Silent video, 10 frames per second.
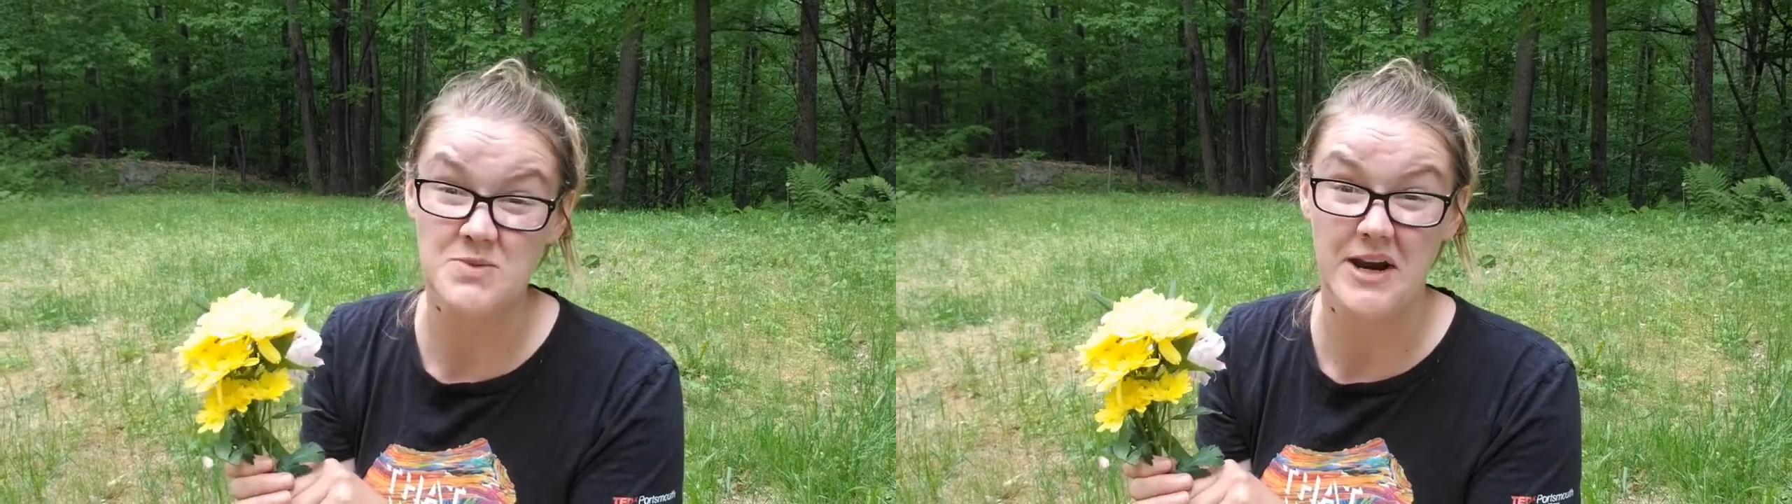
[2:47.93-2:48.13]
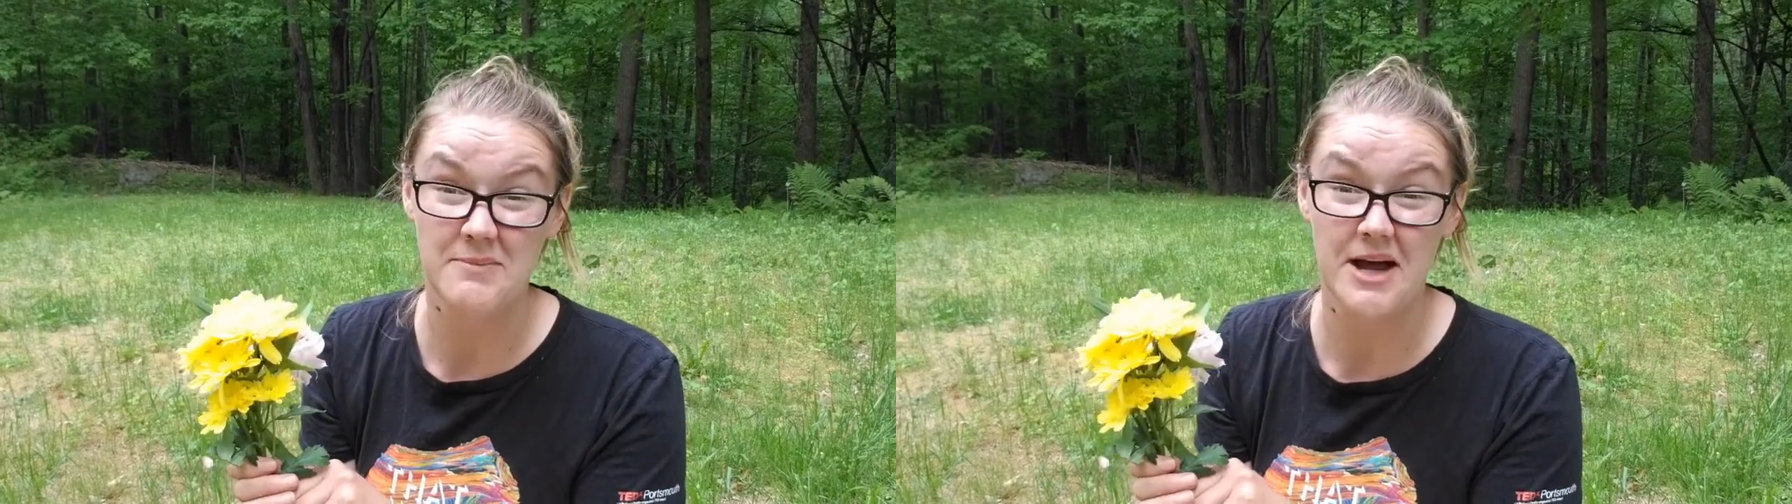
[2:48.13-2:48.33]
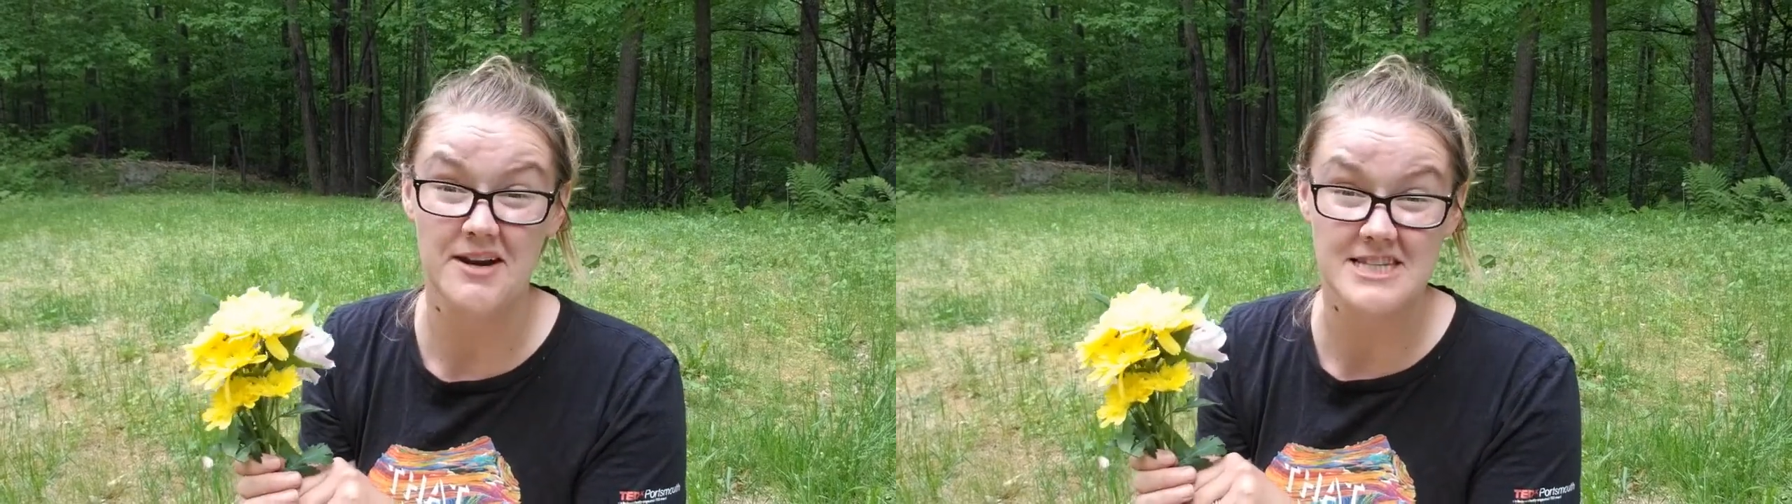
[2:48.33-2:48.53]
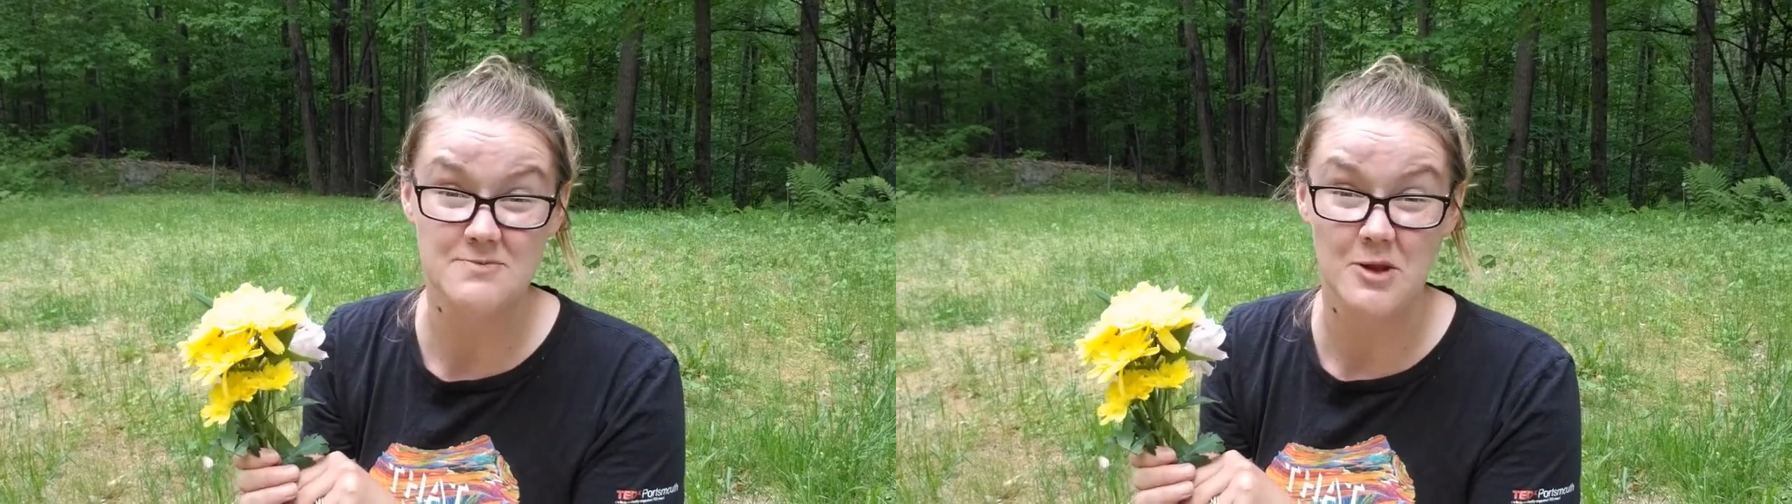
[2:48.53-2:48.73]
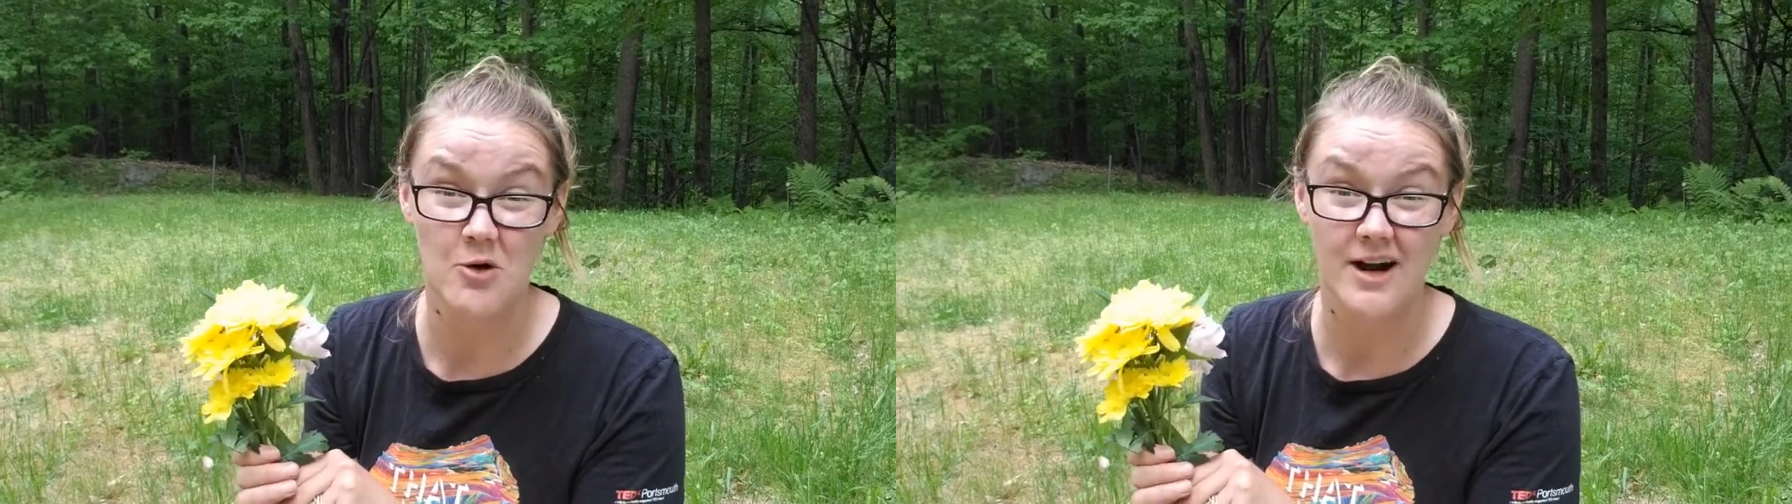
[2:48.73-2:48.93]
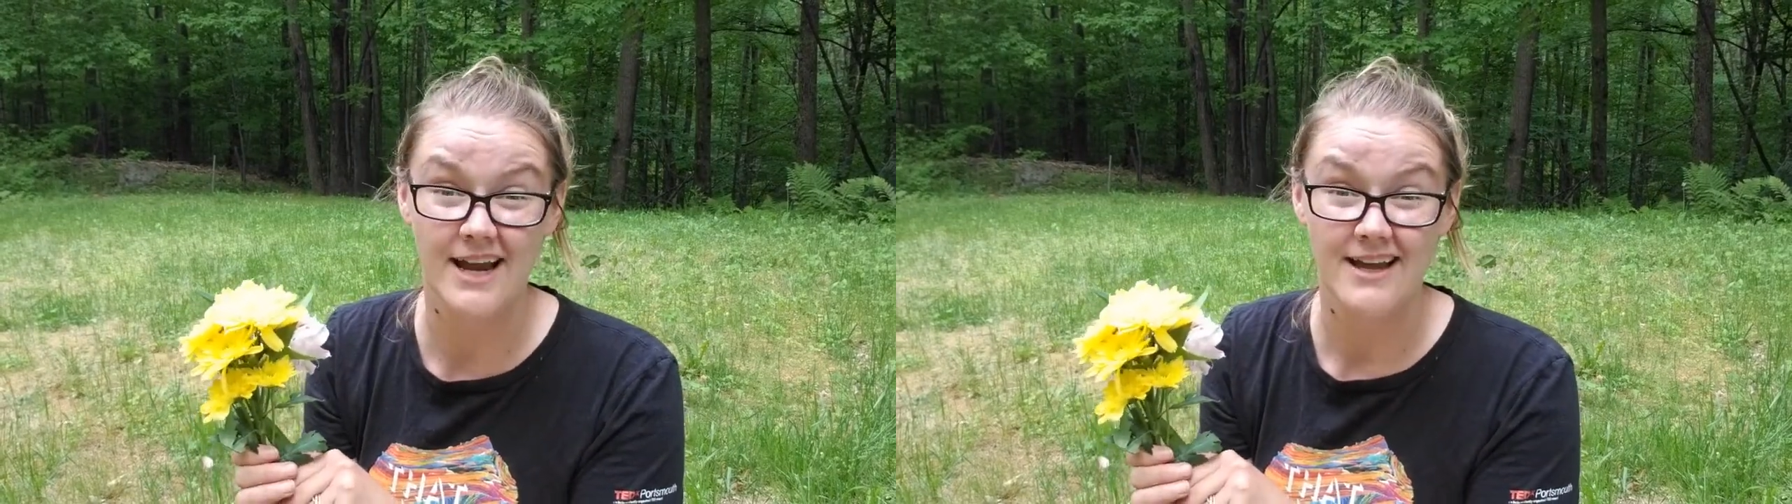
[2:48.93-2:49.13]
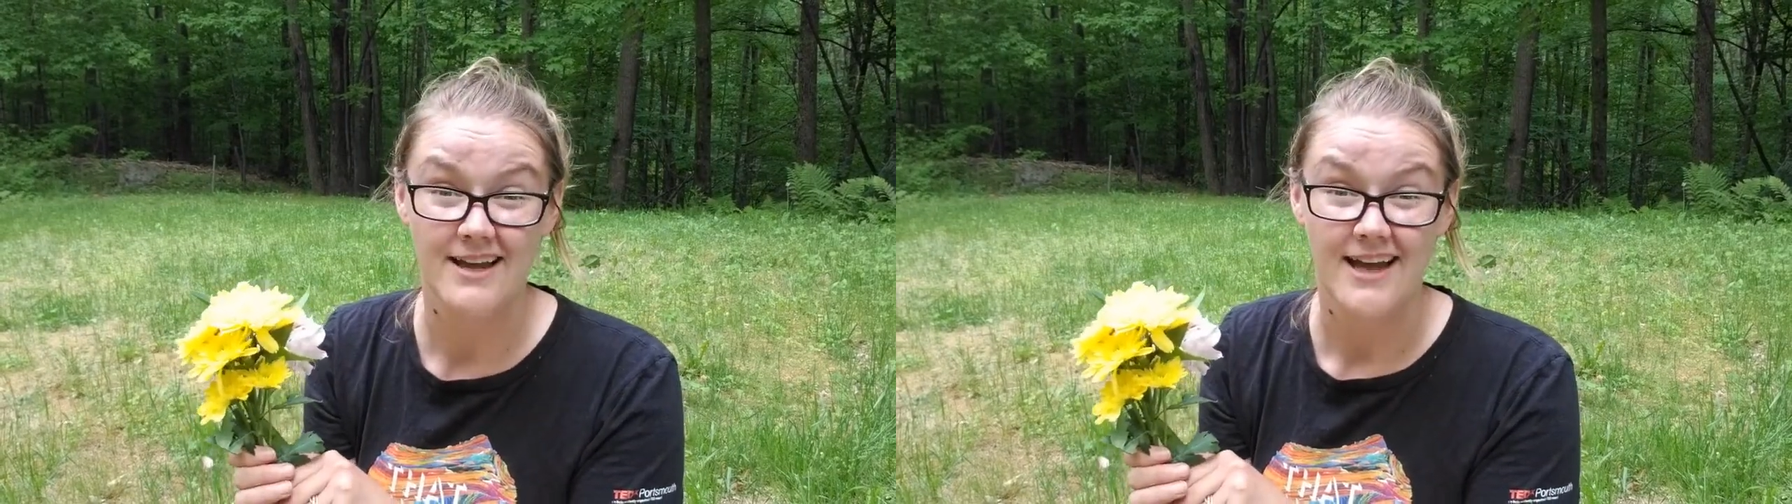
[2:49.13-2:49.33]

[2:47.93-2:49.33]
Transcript: when I'm out exploring,